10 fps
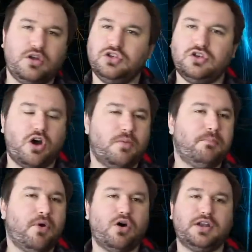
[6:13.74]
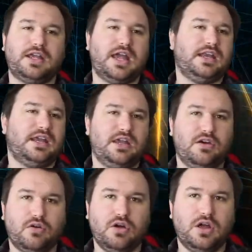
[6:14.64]
You got a born again
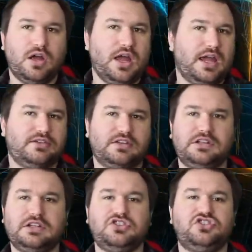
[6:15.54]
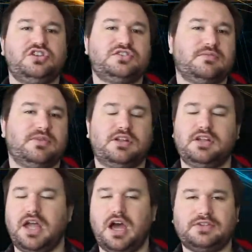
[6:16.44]
heel. It's
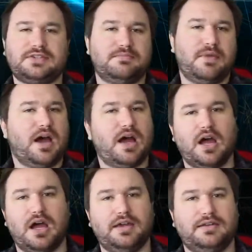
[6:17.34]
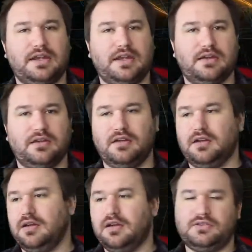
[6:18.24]
legitimately a smart idea.
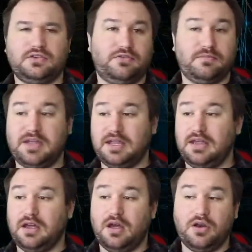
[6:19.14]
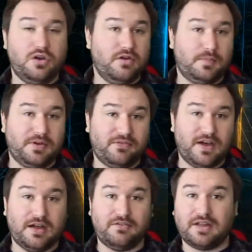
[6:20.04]
So for me, number
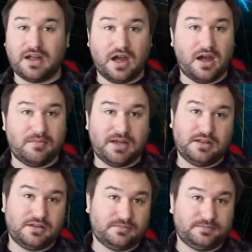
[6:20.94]
five, Carmella.